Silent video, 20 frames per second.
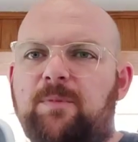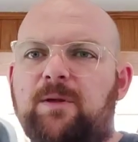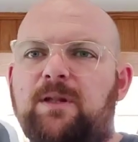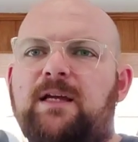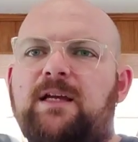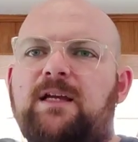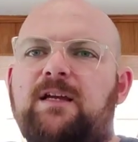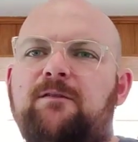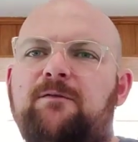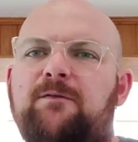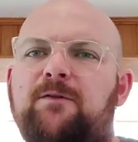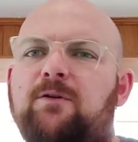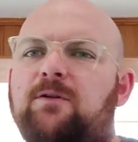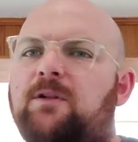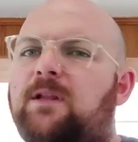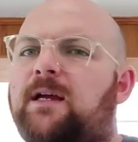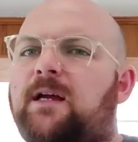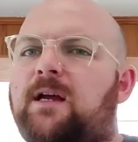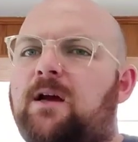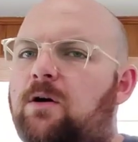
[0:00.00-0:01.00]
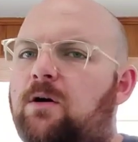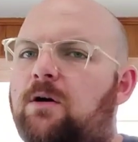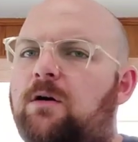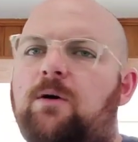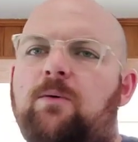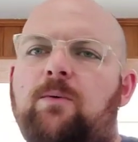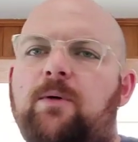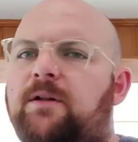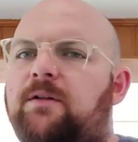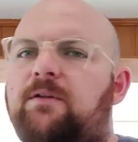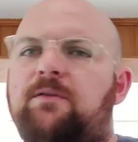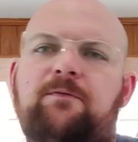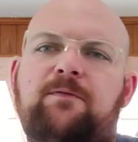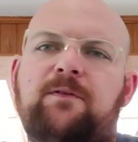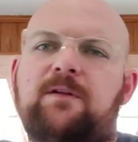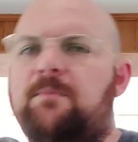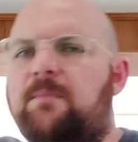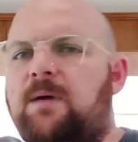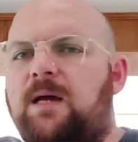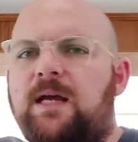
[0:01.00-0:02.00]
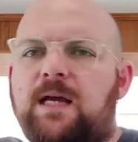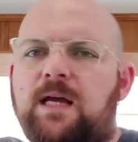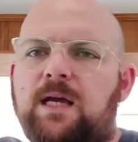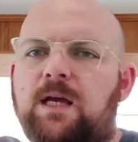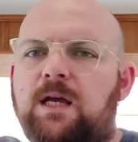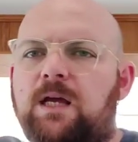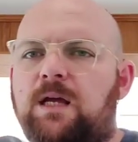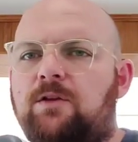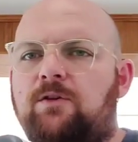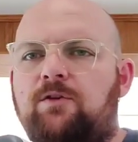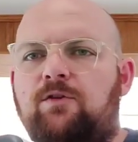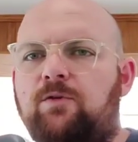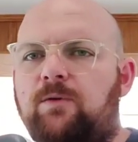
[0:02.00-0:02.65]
But like if you're like, oh, I want it to fit in my hands